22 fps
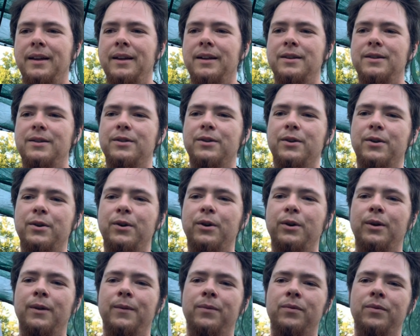
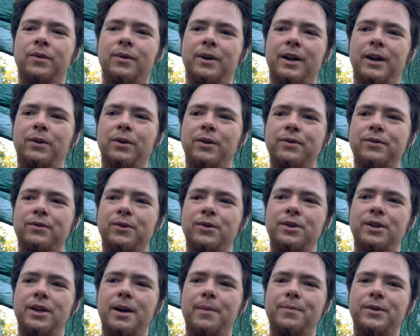So I got through
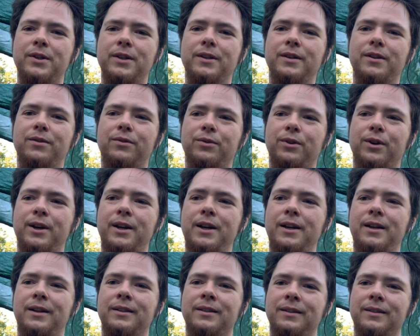chapter
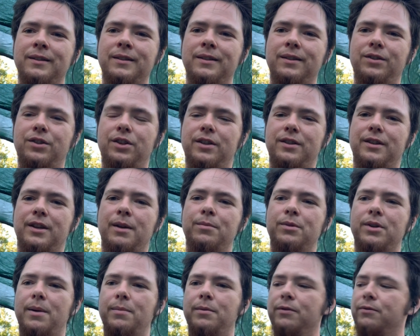3, just skipped
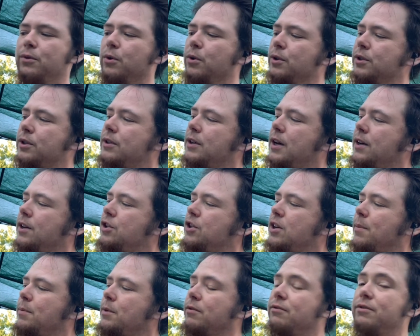chapter 4, started
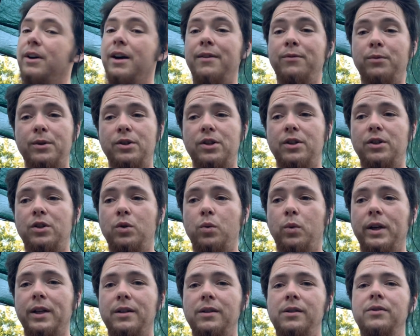chapter 5, which is
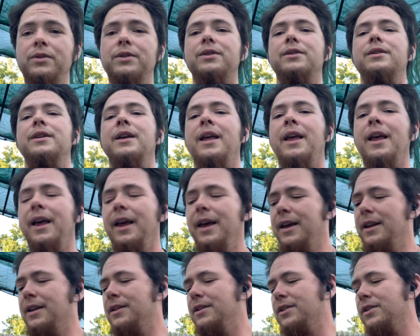twills.
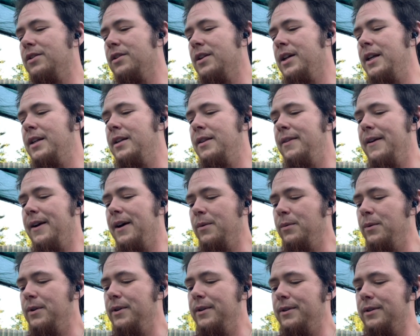Decided that
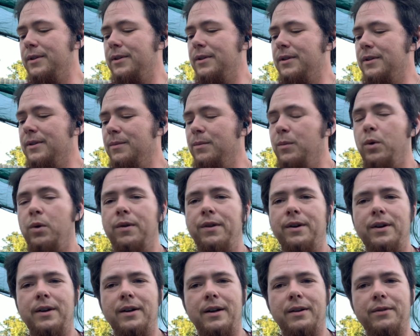was more
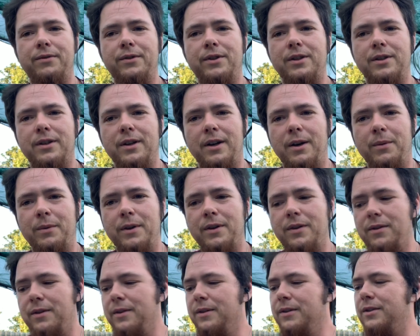than enough to start
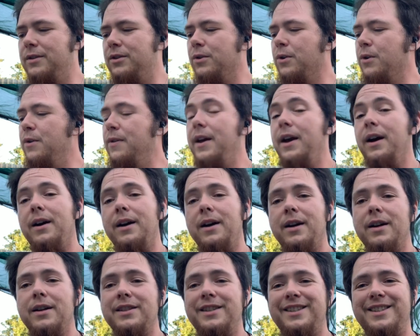with. So there
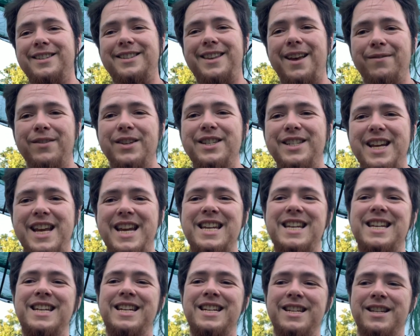are
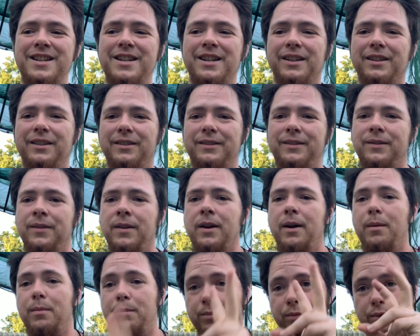17
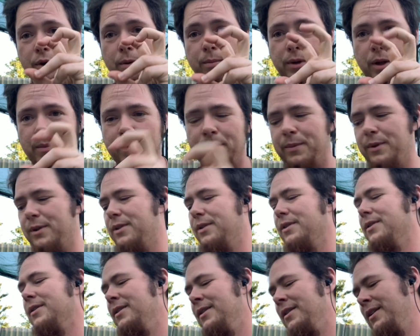problems
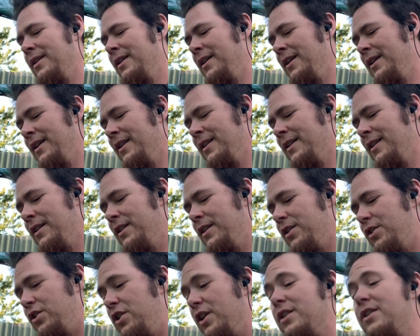
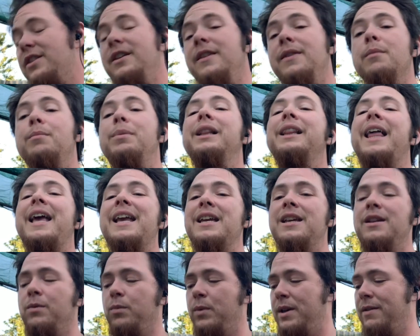just in the
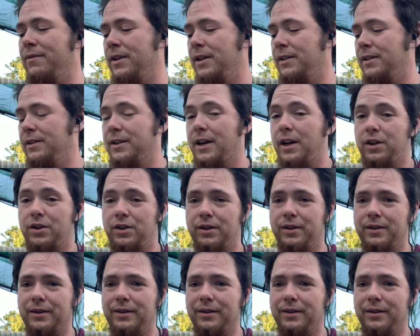plane weaving section.